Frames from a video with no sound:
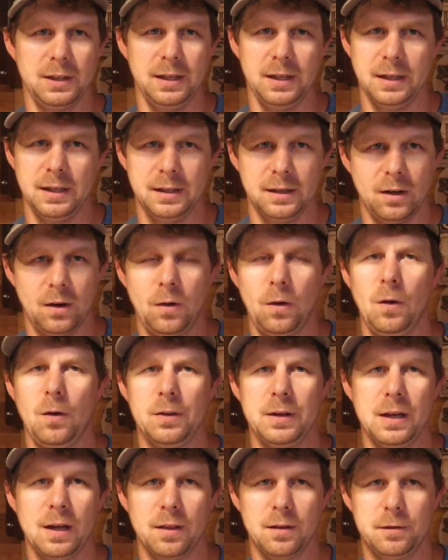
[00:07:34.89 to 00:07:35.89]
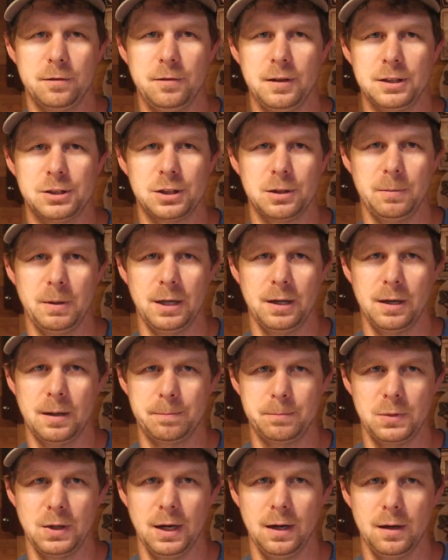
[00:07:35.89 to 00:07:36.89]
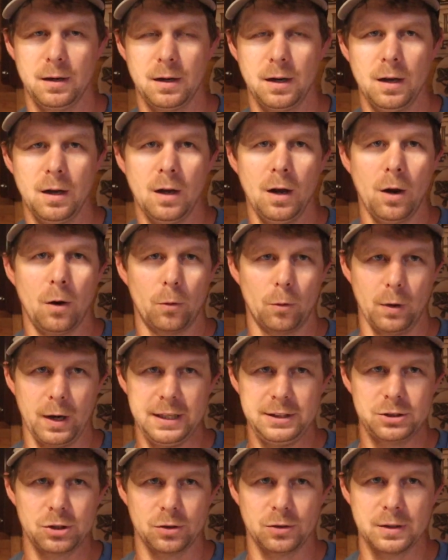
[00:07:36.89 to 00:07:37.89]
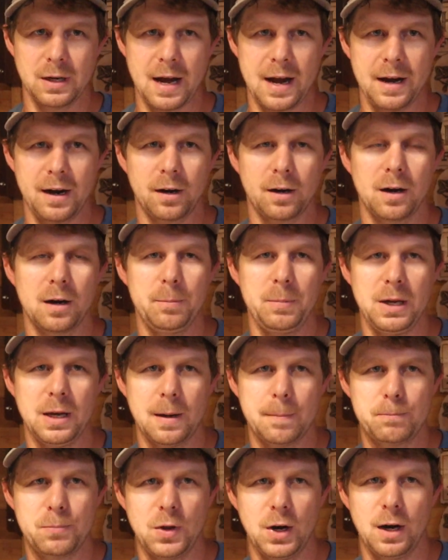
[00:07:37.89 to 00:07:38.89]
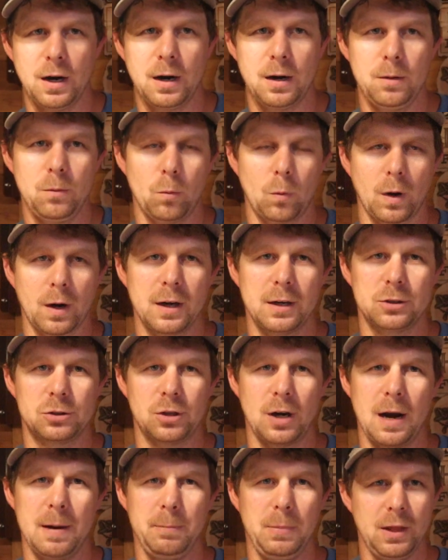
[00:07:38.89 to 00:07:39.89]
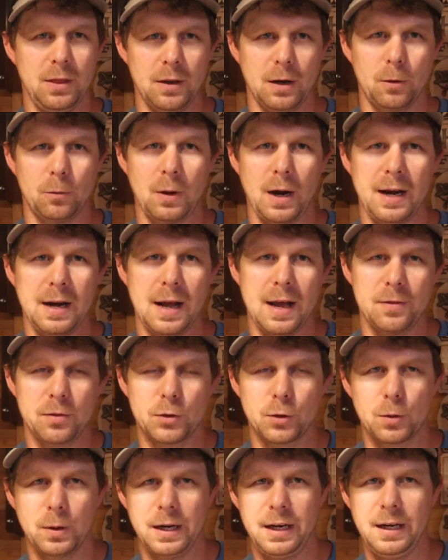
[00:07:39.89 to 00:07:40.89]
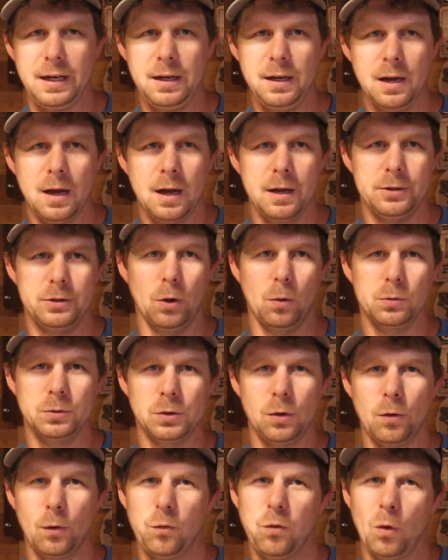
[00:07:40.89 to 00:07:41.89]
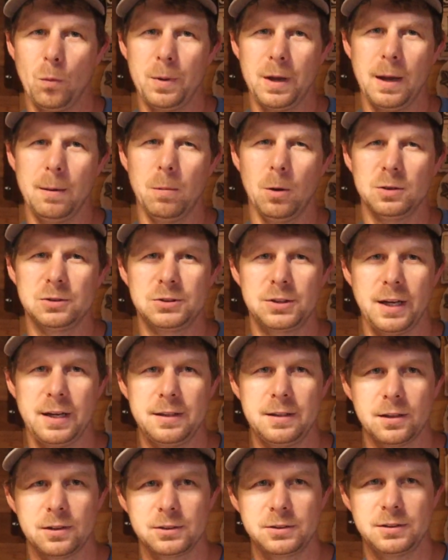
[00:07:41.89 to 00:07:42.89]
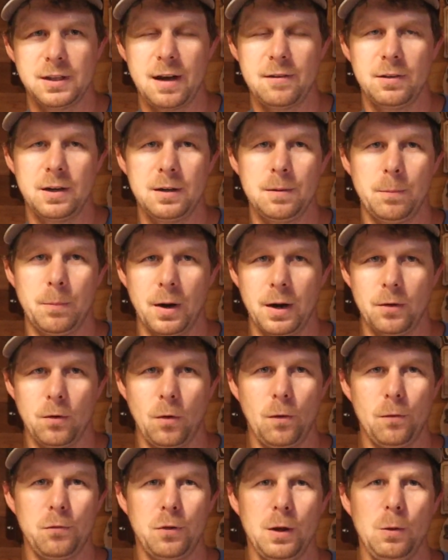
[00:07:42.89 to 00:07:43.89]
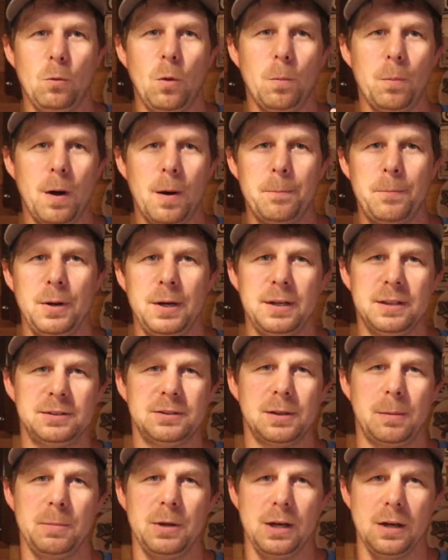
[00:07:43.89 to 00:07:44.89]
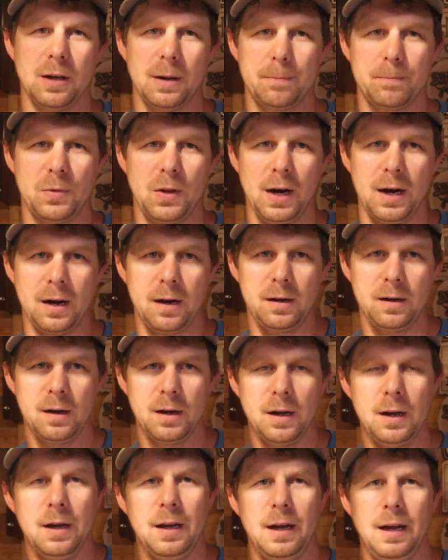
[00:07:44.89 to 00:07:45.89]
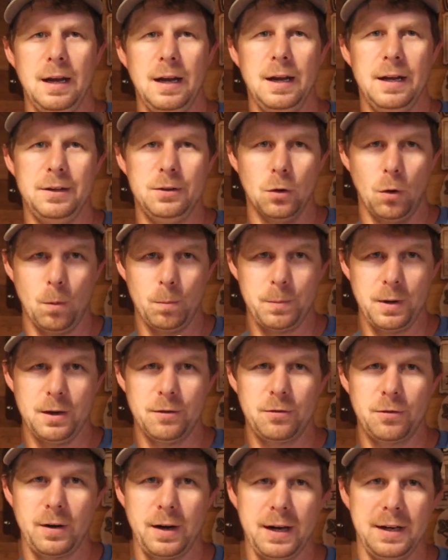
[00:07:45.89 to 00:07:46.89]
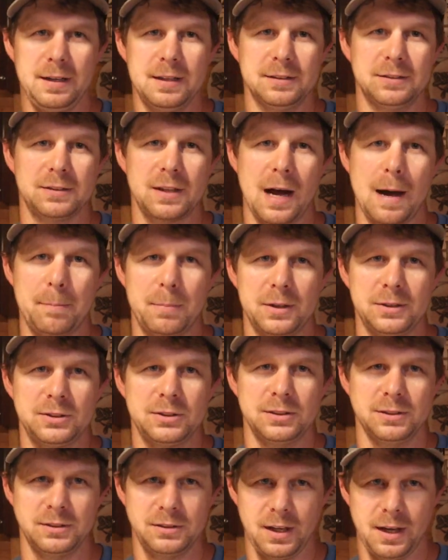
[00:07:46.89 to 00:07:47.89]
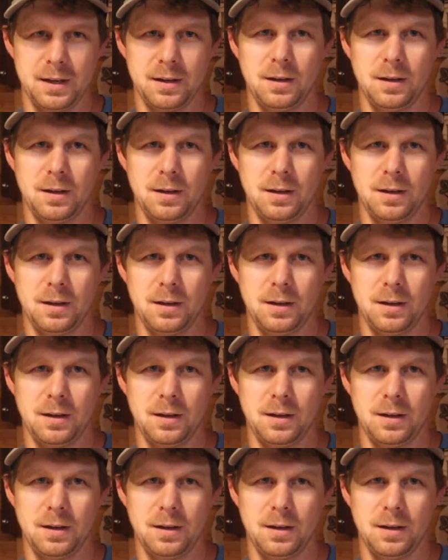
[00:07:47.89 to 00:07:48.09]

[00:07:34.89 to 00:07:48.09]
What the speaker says: and all the other fishermen up there. Rachel and I are going to be up there. We're going to try and be there right at 3. Don't know if we'll be able to stay till 7, but hopefully we'll bump into some of you up there, and don't be afraid to stop us and say